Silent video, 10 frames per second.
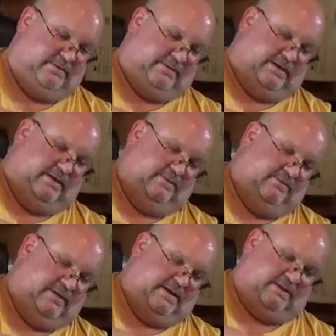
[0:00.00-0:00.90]
Okay,
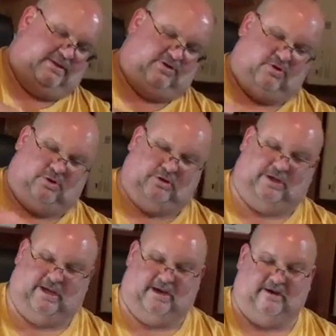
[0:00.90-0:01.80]
got the controller
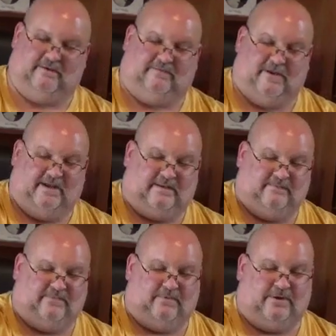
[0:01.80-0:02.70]
here, the Phantom
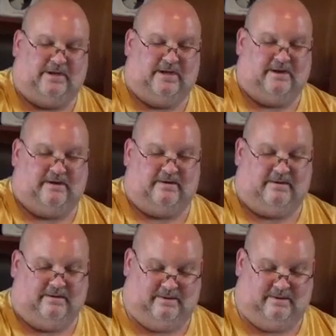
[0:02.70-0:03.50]
4 here.